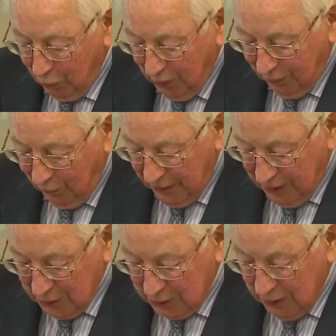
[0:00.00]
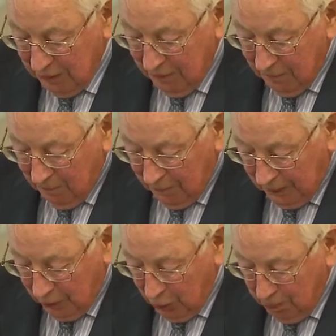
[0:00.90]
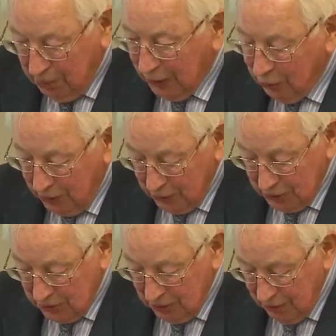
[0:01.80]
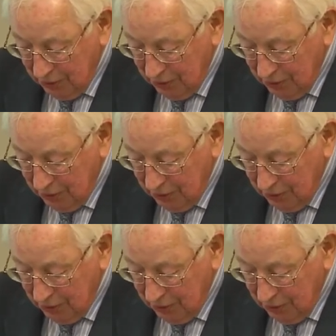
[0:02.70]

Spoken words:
one of these ubiquitous